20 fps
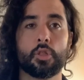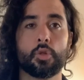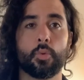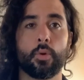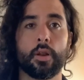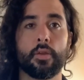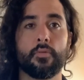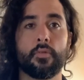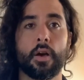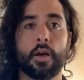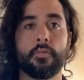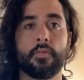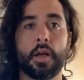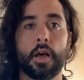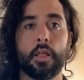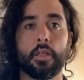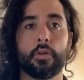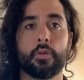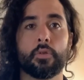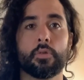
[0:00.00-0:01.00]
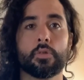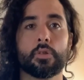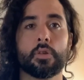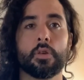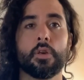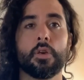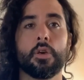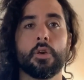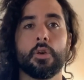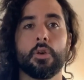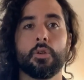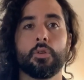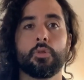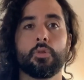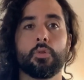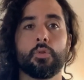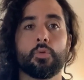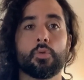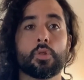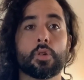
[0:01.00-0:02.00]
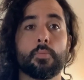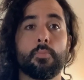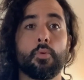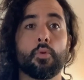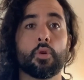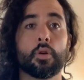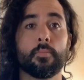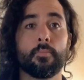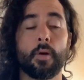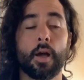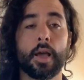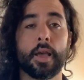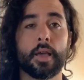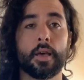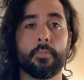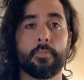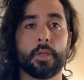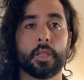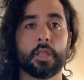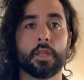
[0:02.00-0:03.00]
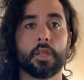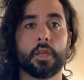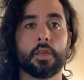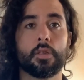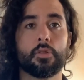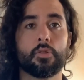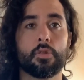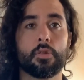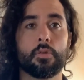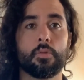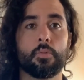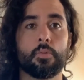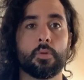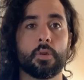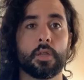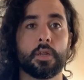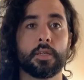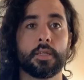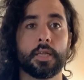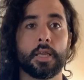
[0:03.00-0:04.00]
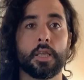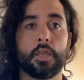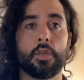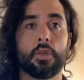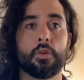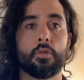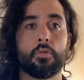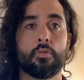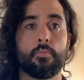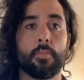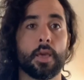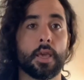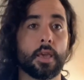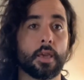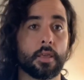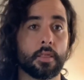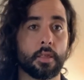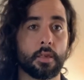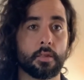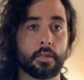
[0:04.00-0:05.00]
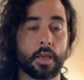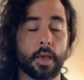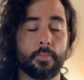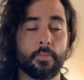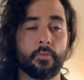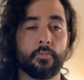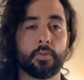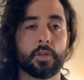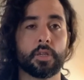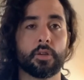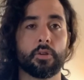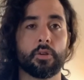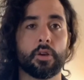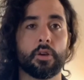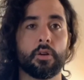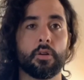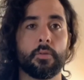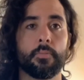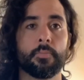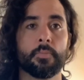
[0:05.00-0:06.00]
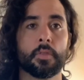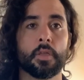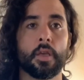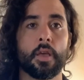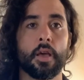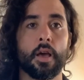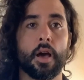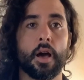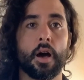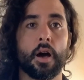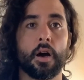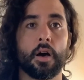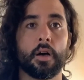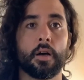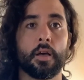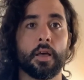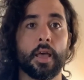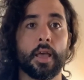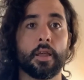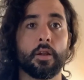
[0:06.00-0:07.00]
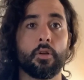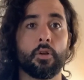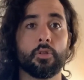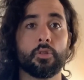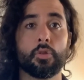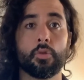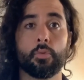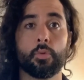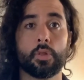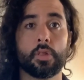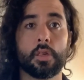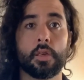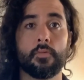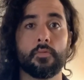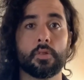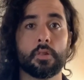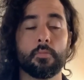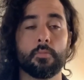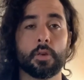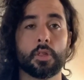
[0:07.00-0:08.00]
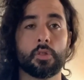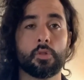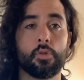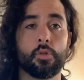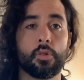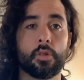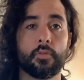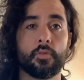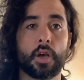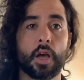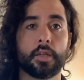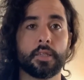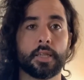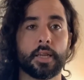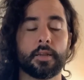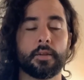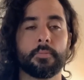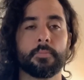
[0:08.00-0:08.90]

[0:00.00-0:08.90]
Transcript: $25 to support my abilities to continue making this type of material and also receive some exclusive content.